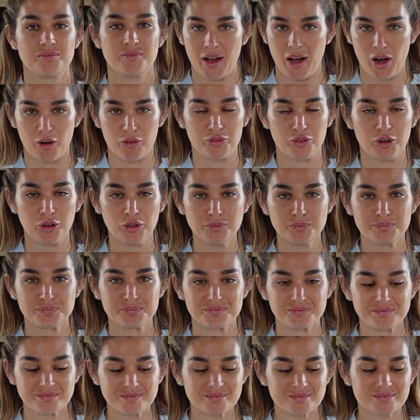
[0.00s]
helpful
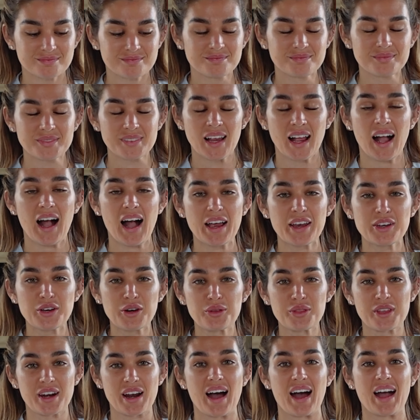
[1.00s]
I
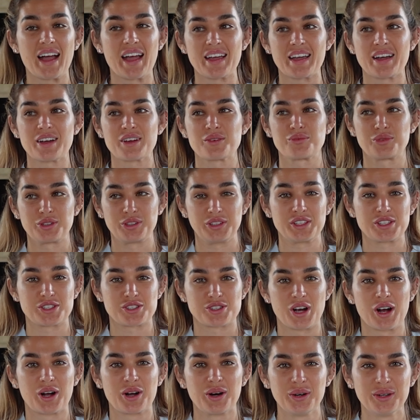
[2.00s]
know that I really
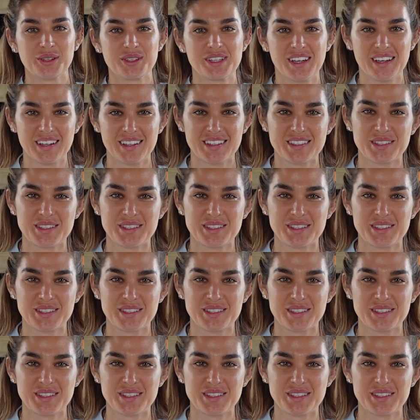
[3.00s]
struggled